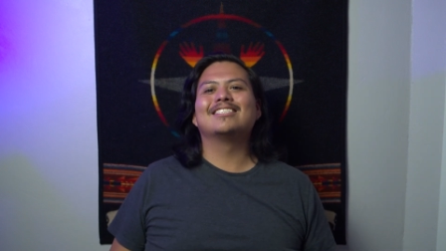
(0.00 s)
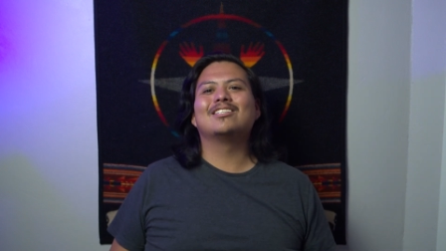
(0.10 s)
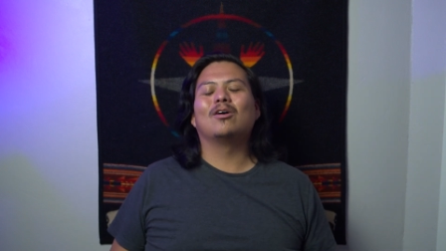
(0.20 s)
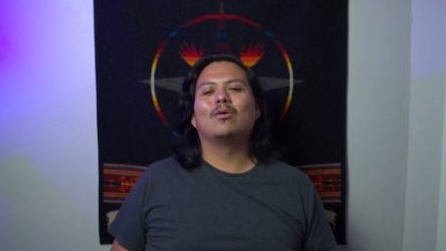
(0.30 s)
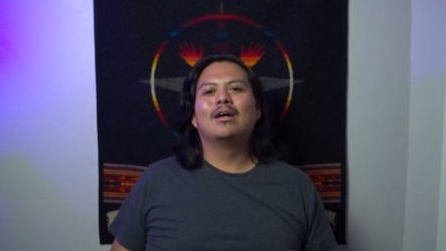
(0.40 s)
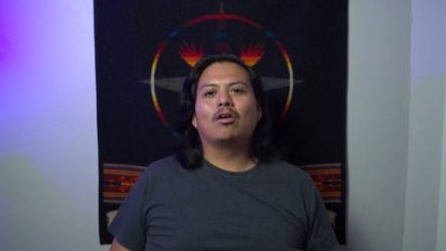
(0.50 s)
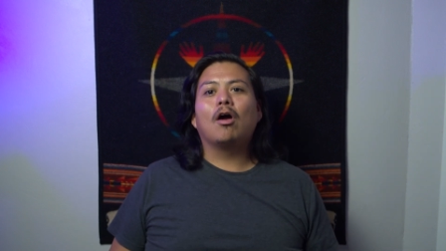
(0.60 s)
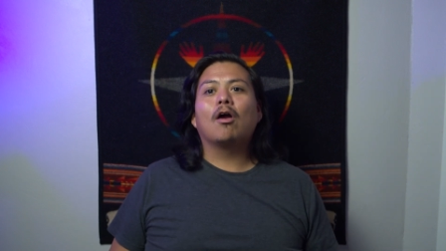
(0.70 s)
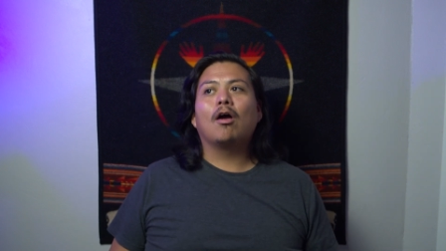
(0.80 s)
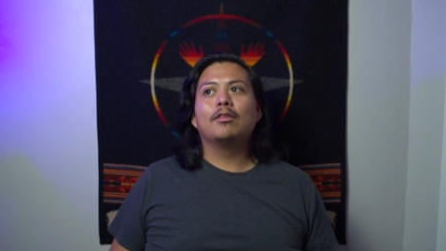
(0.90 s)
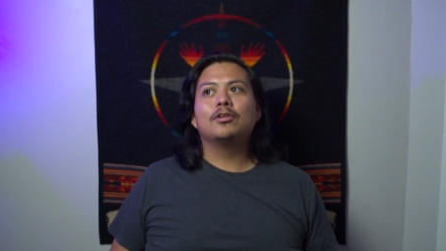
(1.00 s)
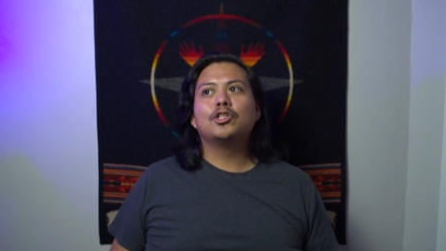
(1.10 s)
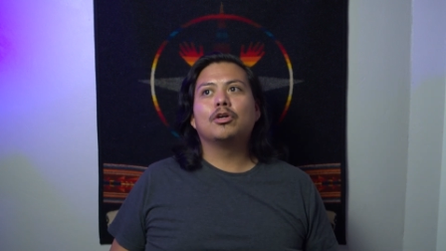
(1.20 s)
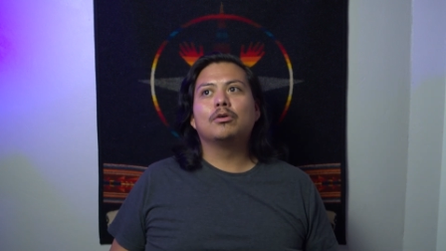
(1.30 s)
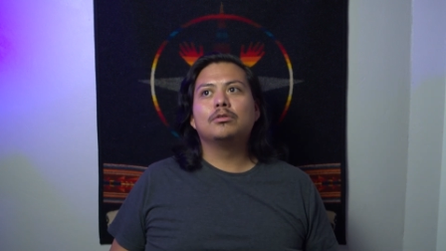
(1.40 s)
So there are other
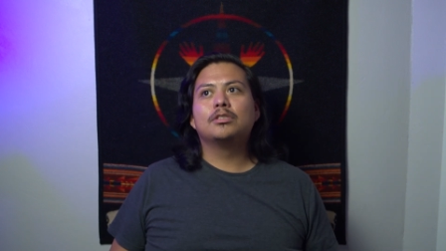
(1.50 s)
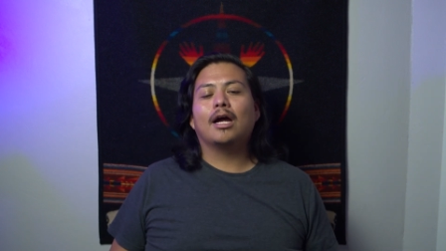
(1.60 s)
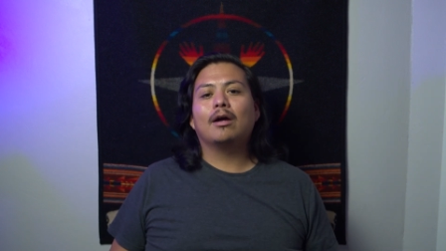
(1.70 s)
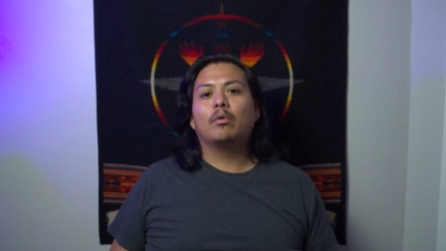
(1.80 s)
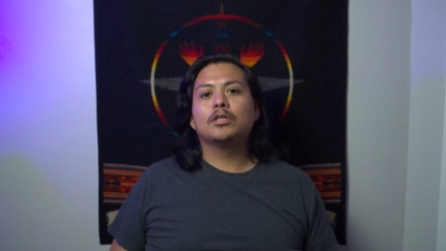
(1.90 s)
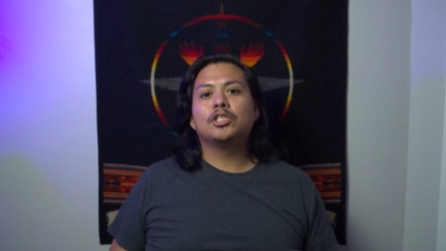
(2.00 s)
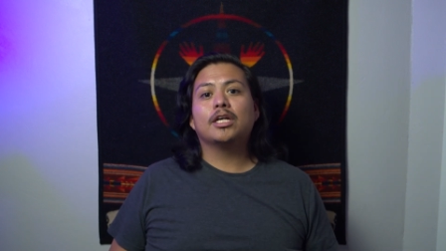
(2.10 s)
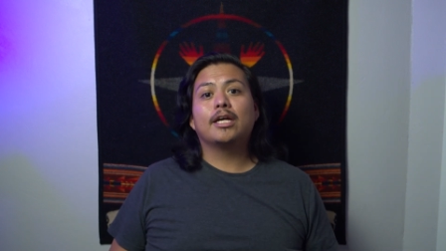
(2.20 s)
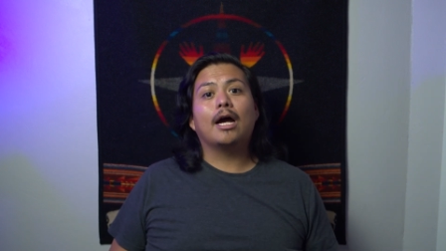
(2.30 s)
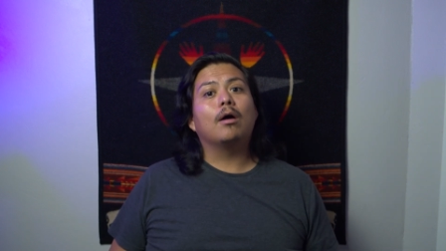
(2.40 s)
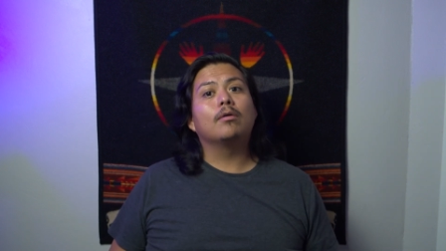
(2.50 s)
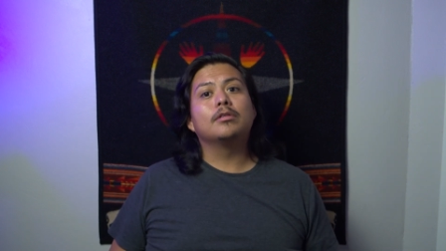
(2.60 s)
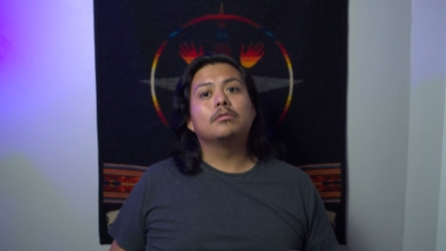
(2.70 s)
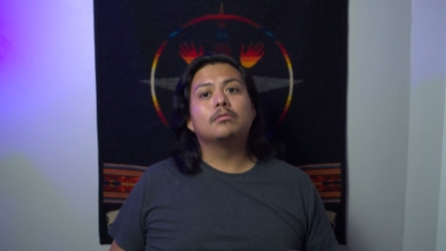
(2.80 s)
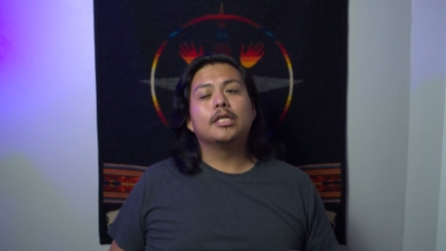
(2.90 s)
shows that I want to check out
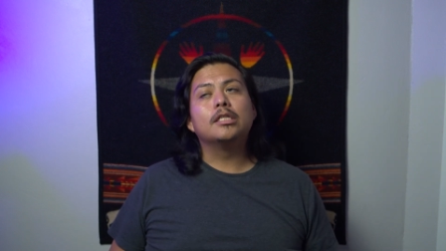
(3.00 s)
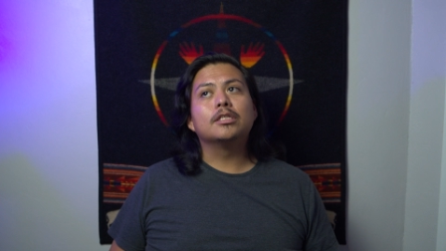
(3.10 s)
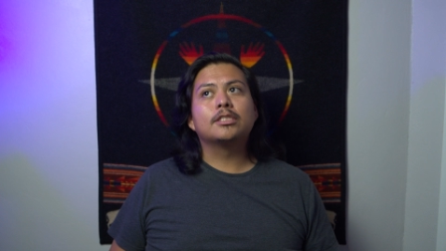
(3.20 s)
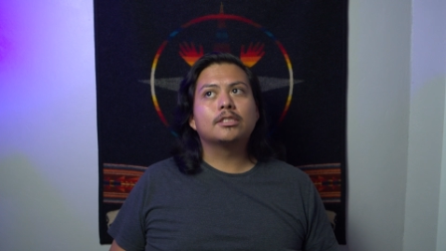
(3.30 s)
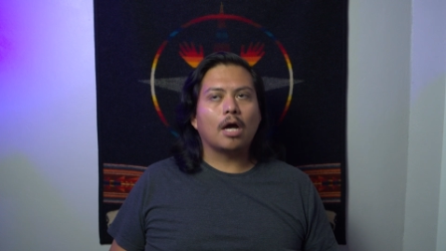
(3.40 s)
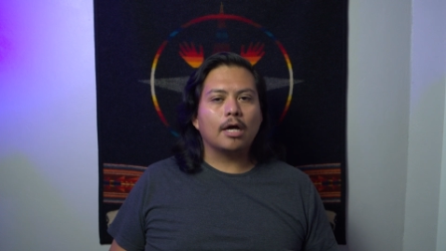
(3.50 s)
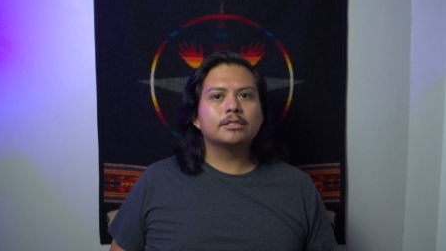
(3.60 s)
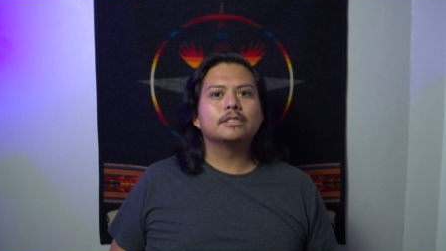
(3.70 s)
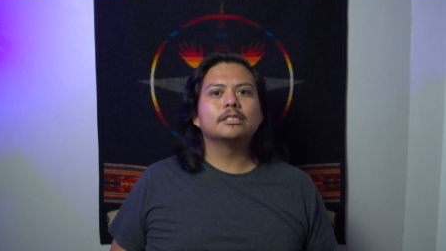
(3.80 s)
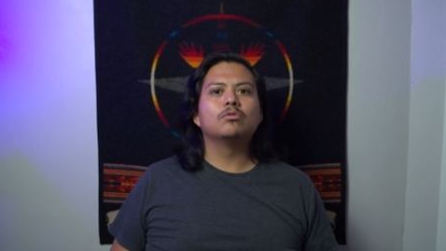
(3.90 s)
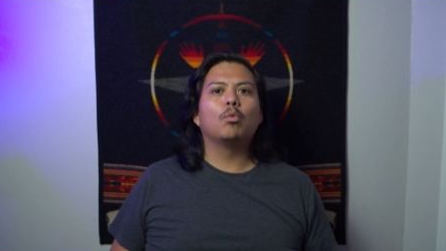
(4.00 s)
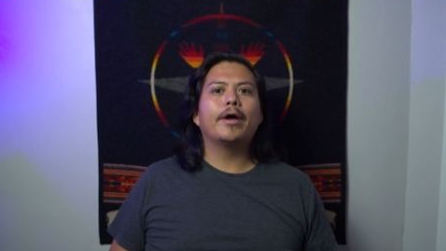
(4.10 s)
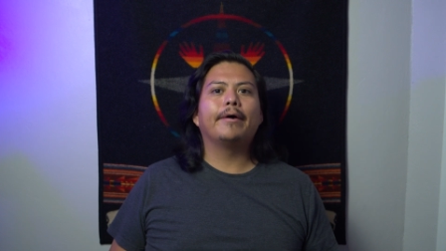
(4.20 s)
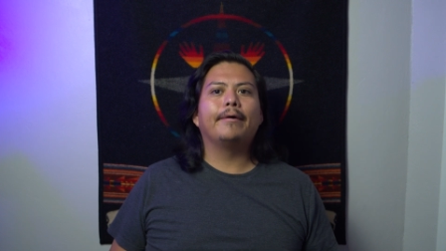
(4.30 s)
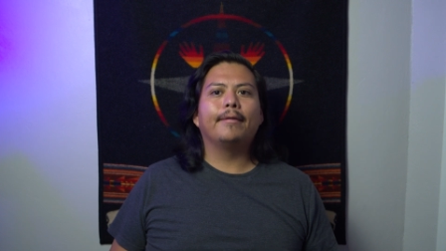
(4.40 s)
and discuss as
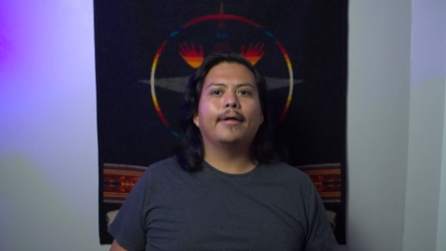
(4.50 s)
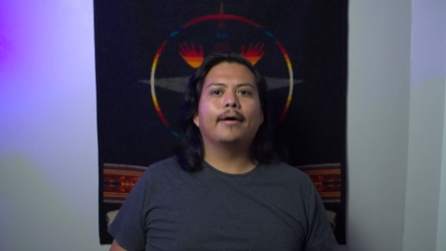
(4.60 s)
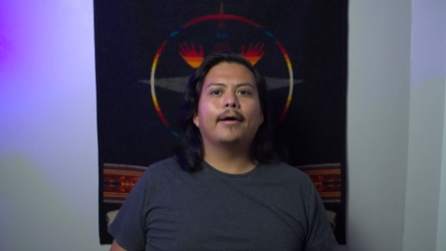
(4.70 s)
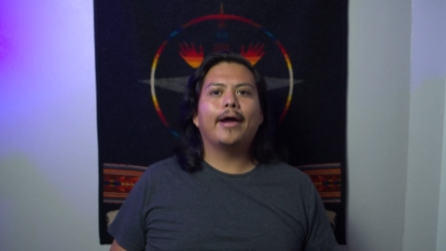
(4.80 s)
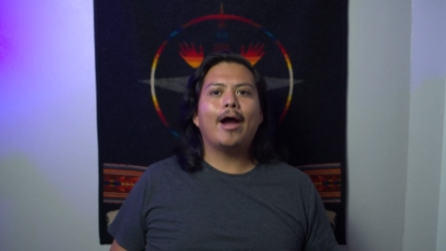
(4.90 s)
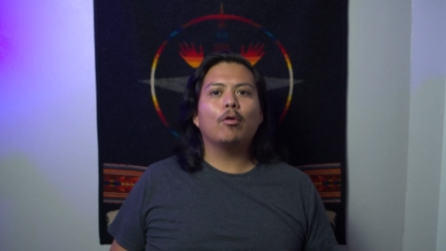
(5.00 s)
well.